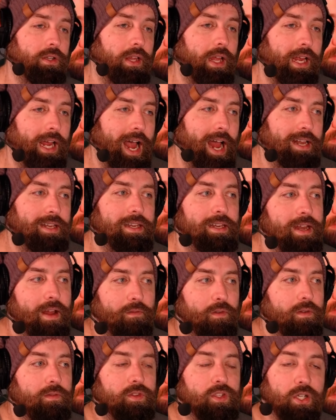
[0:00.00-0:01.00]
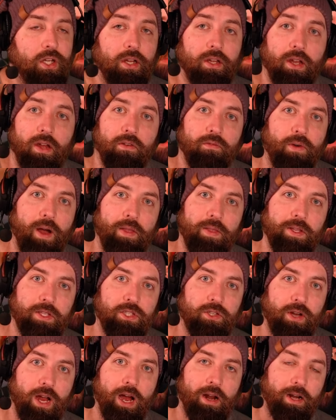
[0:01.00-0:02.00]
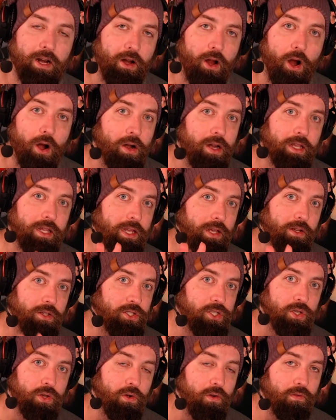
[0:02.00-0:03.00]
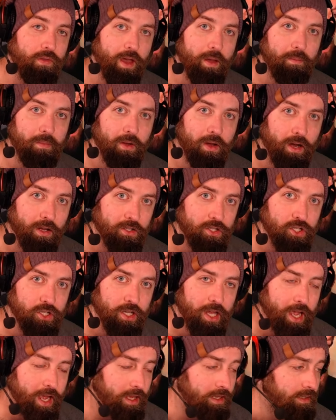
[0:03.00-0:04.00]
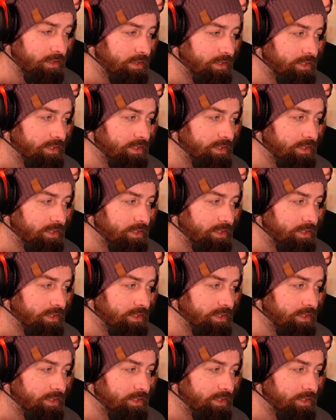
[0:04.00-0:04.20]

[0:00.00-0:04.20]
Like, I never even took a gunfight this round. I already killed two of them on Chalet.